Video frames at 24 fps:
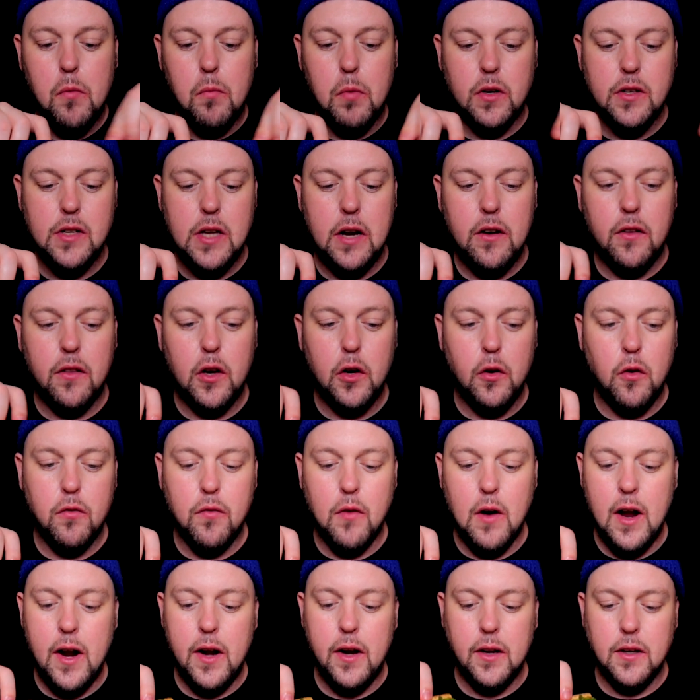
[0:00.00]
present the new
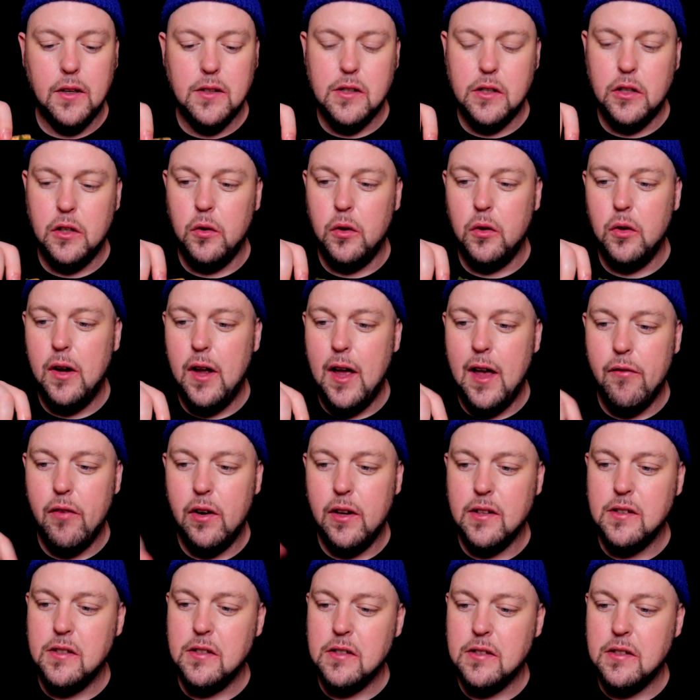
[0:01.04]
findings, the new
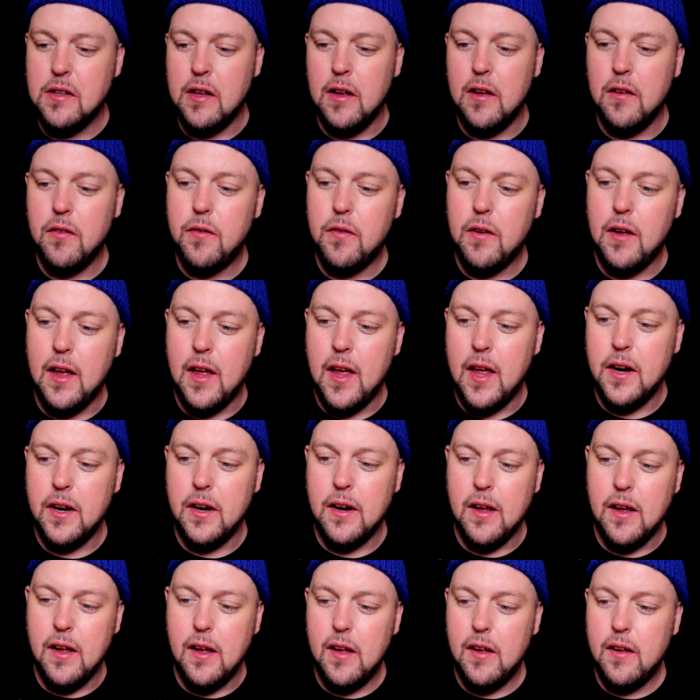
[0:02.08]
evidence and stuff, and
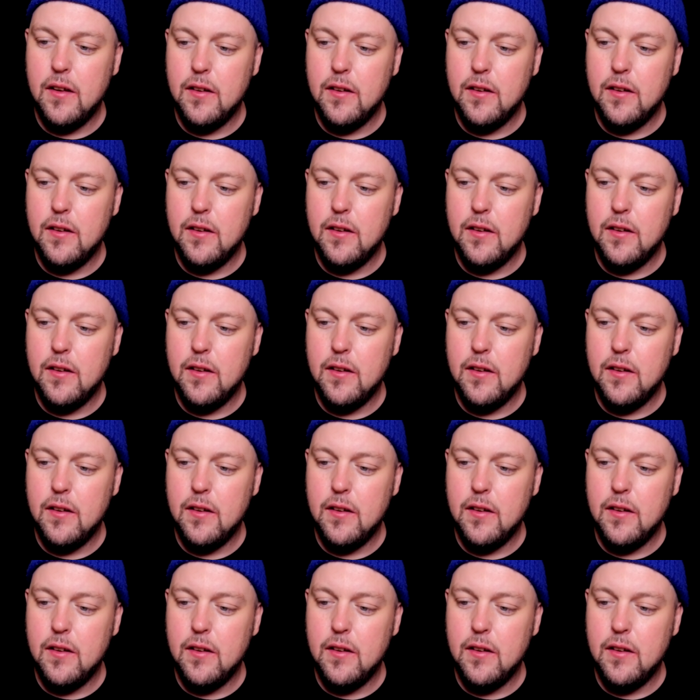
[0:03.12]
uh,